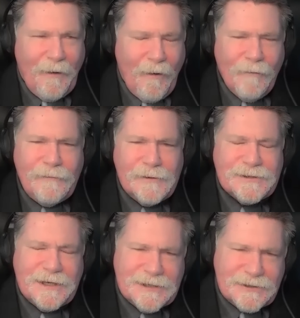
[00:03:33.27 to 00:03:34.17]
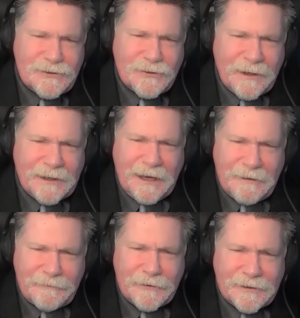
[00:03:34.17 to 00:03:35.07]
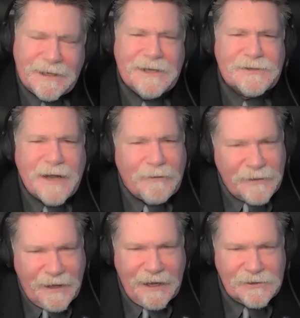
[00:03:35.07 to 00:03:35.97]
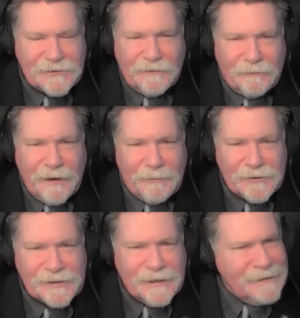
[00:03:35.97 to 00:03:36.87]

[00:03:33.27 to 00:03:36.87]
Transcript: overseas joint effort is now in the hands of the rebels.